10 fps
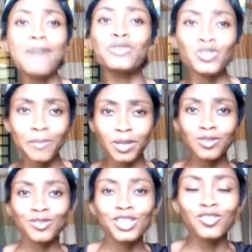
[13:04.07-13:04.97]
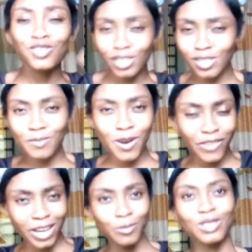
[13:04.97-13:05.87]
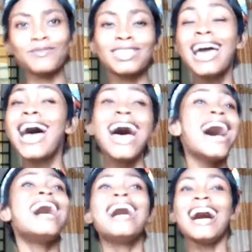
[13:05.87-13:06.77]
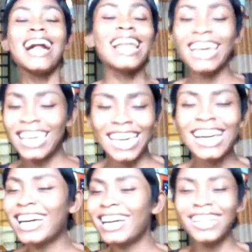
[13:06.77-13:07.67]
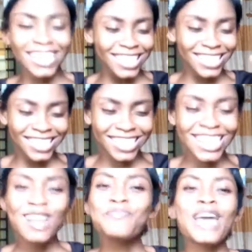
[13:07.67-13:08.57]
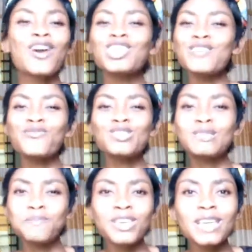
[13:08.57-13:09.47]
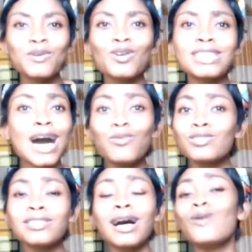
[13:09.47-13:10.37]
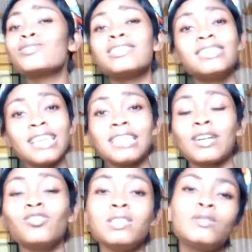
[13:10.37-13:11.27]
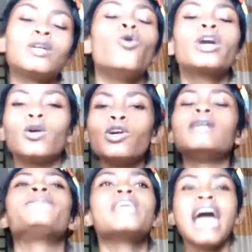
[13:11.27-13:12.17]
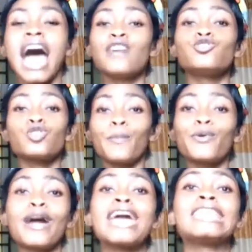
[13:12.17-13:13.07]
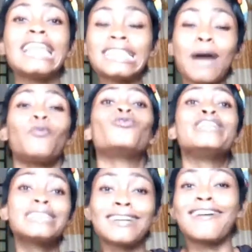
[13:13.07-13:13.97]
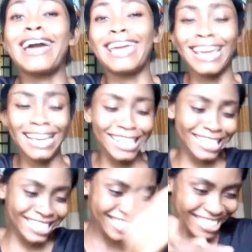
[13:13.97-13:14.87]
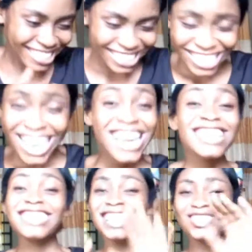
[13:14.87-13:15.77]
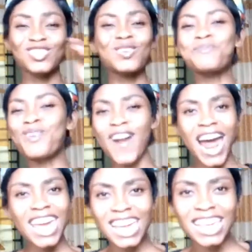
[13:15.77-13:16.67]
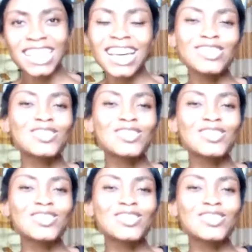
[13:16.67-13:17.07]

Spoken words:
I'm not stopping on each other. It's not my final customer. Like, I couldn't even speak because I was in tears. I couldn't even say, okay, I should stop crying. That I'm always crying. He said, I should stop crying.